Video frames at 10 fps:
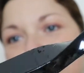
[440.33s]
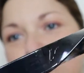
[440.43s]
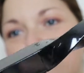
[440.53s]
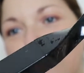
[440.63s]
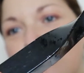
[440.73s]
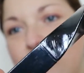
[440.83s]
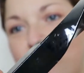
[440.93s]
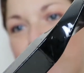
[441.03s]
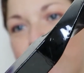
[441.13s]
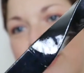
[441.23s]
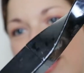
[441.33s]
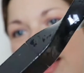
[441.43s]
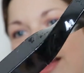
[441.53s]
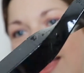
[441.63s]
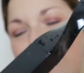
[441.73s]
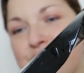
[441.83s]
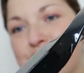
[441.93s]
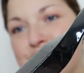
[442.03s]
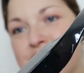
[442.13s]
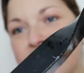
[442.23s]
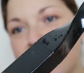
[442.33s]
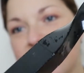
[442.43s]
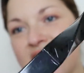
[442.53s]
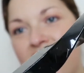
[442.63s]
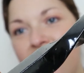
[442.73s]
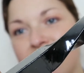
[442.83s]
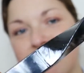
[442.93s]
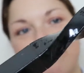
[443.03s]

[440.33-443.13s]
just look at that. How could you resist that?